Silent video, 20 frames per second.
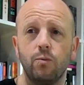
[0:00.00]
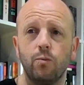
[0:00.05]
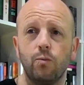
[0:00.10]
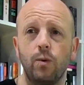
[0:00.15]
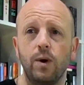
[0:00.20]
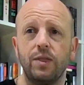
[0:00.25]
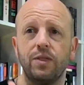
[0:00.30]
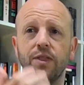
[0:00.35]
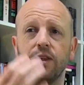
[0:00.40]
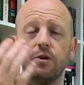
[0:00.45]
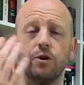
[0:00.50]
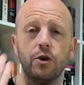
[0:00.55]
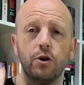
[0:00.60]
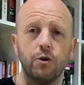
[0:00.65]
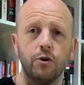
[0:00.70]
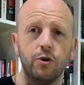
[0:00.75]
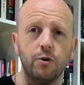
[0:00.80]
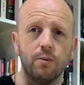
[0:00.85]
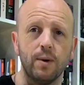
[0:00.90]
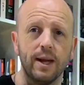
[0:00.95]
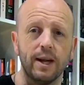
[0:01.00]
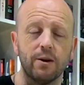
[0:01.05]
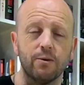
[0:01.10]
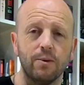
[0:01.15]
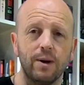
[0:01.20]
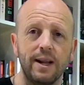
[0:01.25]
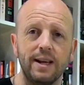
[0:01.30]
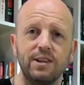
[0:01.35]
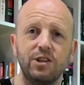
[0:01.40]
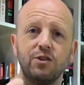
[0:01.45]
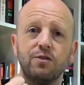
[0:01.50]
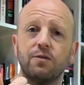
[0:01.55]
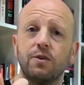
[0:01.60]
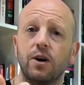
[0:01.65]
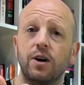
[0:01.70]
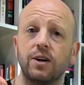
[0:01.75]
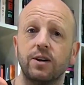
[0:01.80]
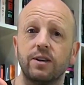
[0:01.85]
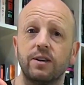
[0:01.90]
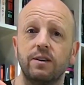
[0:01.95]
with the Eureka release, you've
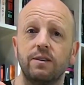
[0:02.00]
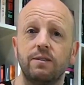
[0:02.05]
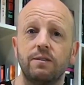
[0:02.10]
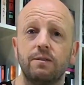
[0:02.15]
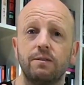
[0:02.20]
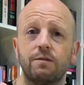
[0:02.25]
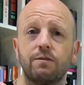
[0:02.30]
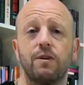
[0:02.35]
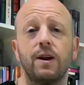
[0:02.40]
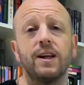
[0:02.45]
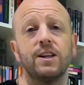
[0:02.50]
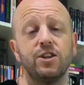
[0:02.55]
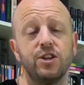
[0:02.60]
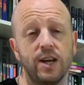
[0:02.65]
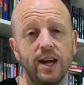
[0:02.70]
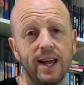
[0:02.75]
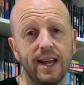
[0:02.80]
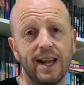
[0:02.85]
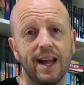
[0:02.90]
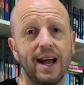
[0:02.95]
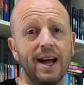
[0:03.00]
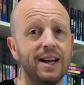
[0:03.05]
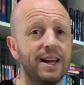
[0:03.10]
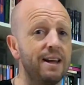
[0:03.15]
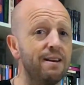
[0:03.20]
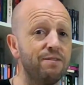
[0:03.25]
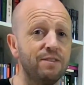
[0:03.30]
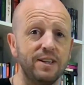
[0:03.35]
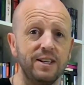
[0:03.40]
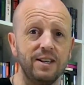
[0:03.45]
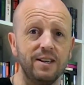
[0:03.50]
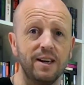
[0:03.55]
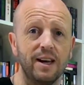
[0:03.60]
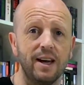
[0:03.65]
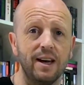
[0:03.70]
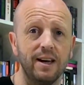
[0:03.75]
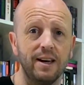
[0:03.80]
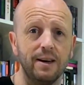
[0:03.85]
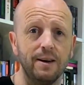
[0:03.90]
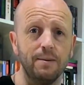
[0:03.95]
got Frank Zhang and
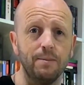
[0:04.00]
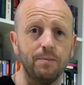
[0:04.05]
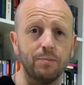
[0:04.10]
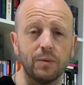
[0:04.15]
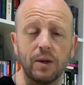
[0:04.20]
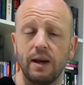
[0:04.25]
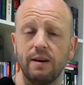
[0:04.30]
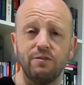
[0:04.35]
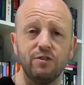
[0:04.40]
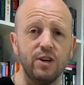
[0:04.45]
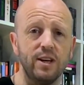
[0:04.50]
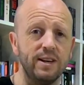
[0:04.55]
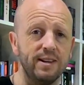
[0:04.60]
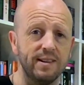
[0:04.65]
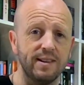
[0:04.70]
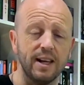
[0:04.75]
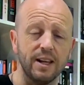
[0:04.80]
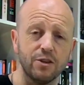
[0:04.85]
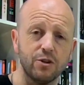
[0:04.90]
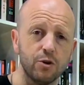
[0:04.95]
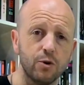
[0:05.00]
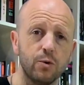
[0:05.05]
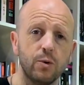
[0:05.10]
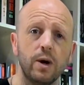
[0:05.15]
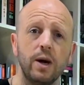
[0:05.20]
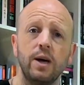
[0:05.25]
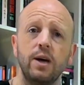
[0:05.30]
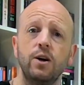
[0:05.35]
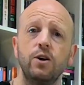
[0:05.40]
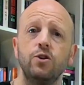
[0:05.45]
FJ DeSanto